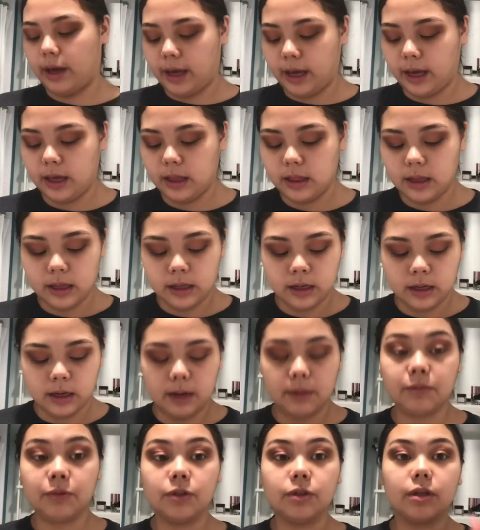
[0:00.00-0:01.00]
Okay, and then
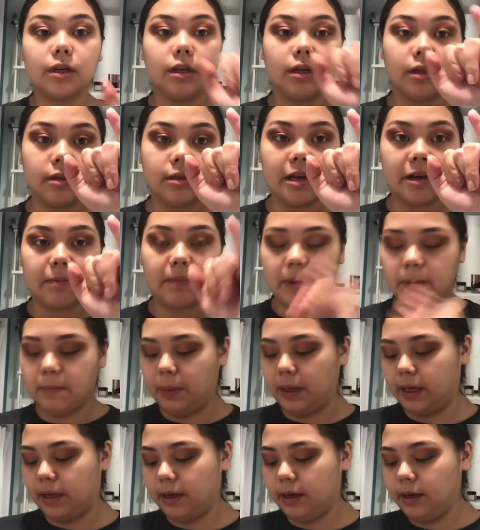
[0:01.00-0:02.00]
I'm just gonna take my
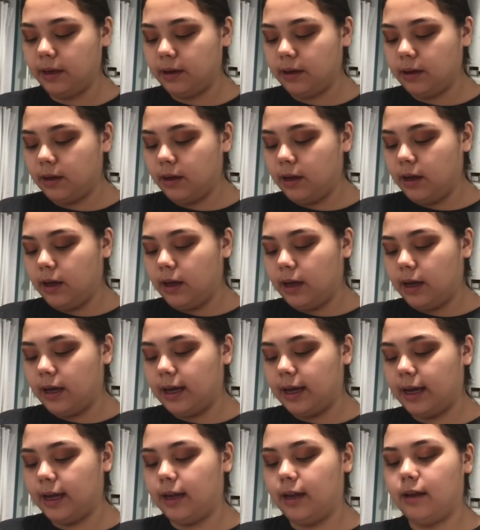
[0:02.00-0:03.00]
pinky,
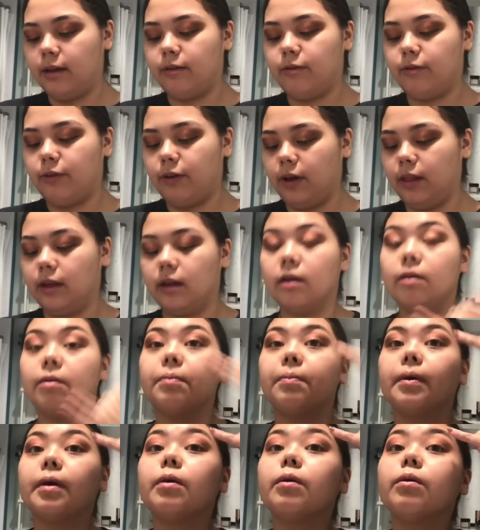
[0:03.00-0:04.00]
and for a
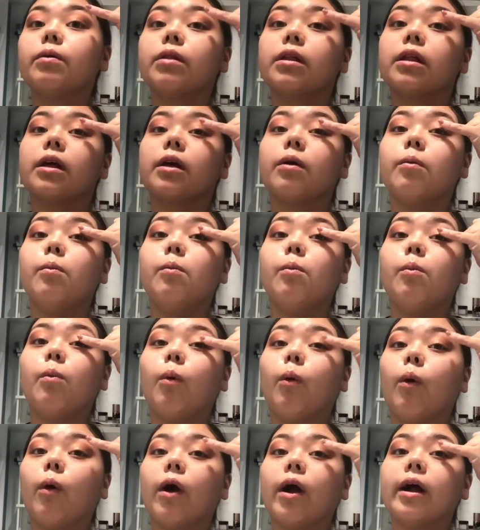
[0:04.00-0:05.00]
little bit like
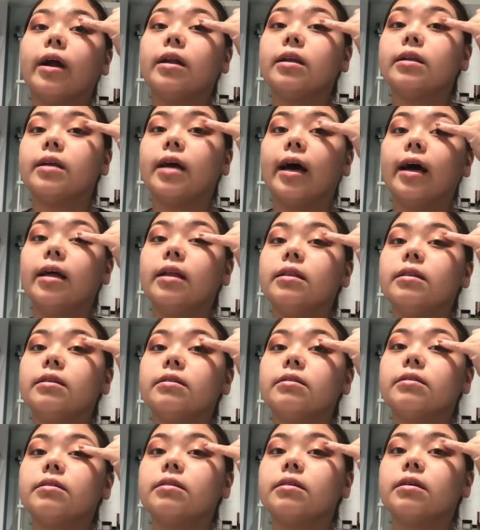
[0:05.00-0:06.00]
more
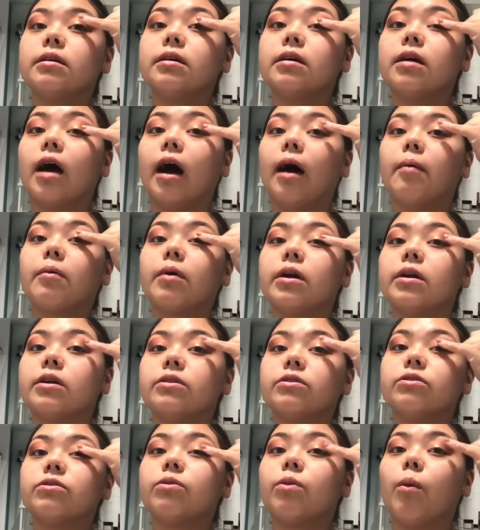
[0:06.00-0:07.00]
intense, I'm
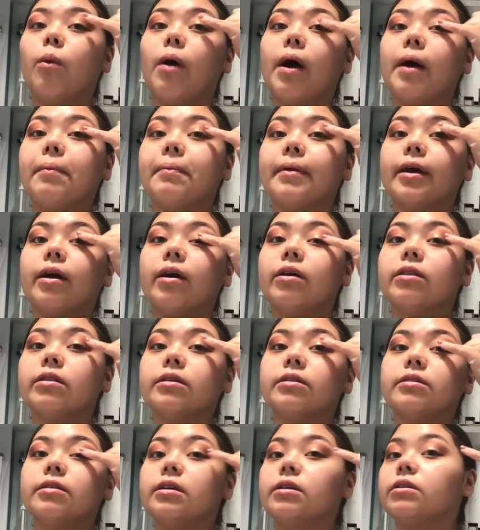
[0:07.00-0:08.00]
gonna swipe it on
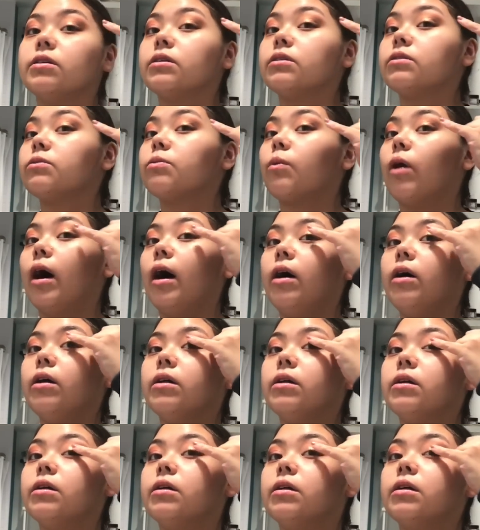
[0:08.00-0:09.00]
the center as well.